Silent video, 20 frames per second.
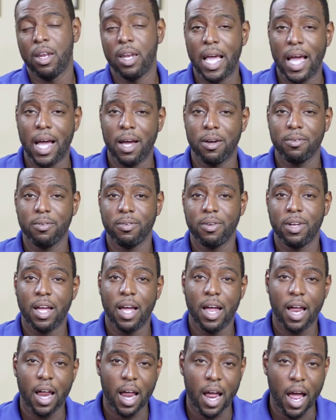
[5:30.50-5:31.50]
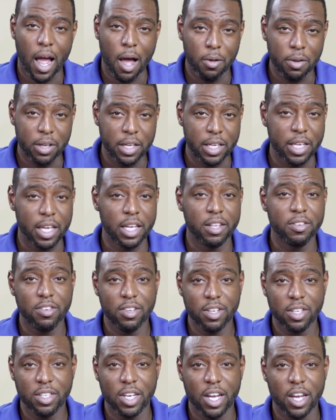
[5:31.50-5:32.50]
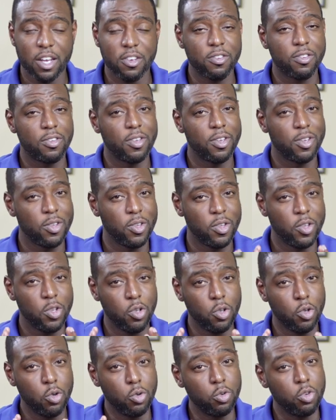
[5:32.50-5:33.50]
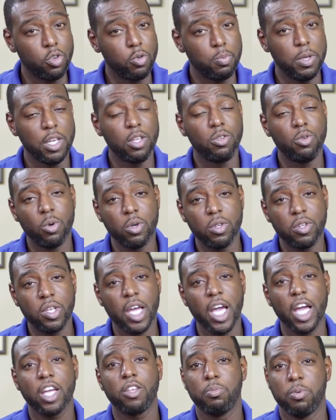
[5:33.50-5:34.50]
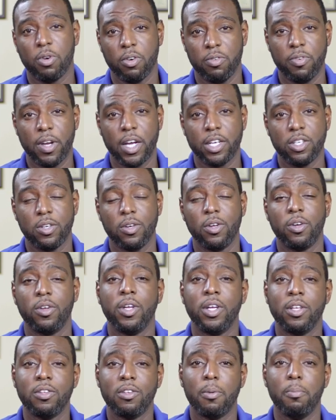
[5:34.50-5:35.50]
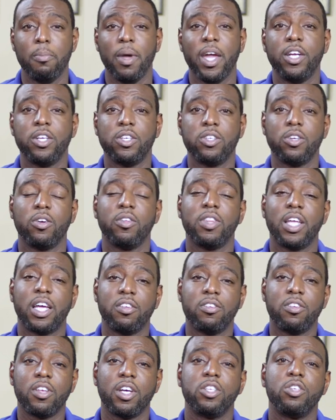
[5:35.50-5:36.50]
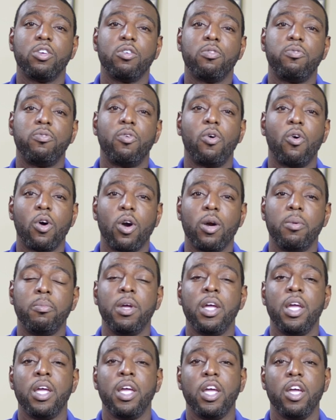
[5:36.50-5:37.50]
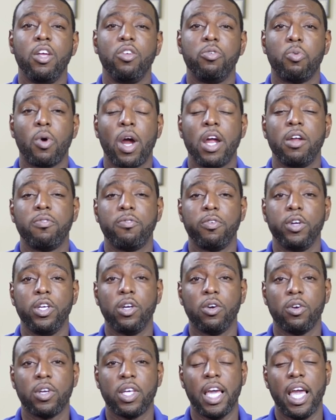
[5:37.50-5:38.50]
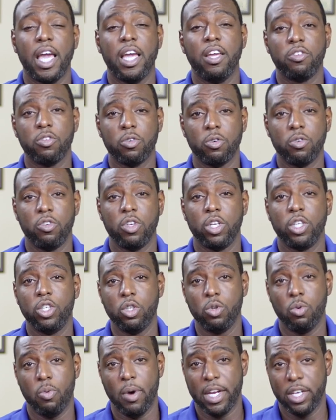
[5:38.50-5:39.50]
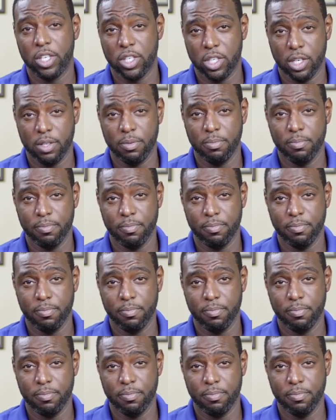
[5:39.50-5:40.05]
Now, I will again suggest you speak to a tax professional to make sure that such a form is right for your case or situation.